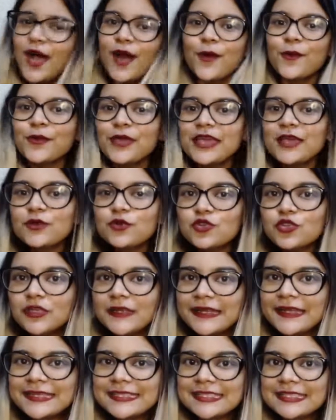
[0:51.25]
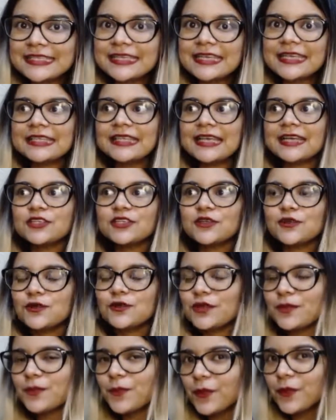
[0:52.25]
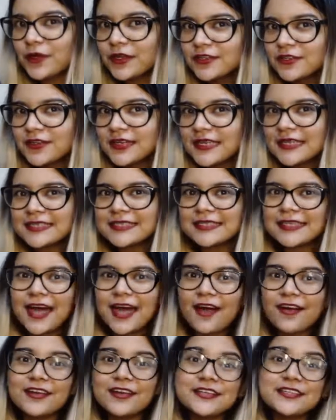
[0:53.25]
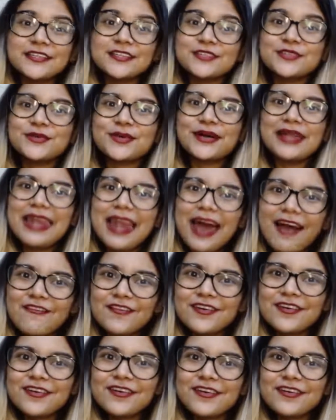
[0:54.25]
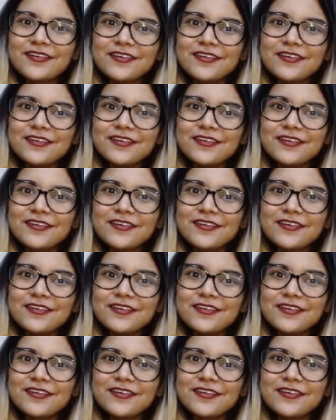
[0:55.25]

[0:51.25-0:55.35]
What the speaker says: we usually see that the poetries are written to a lover,